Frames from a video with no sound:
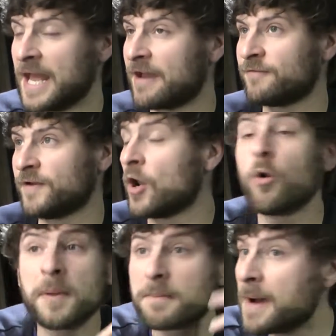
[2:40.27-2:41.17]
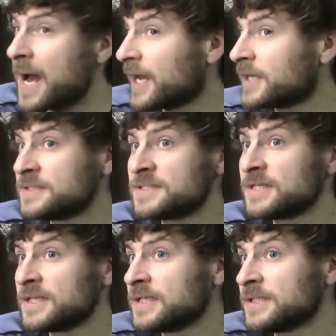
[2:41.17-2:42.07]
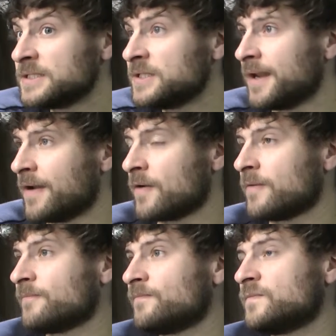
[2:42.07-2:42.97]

have an open mind, you know?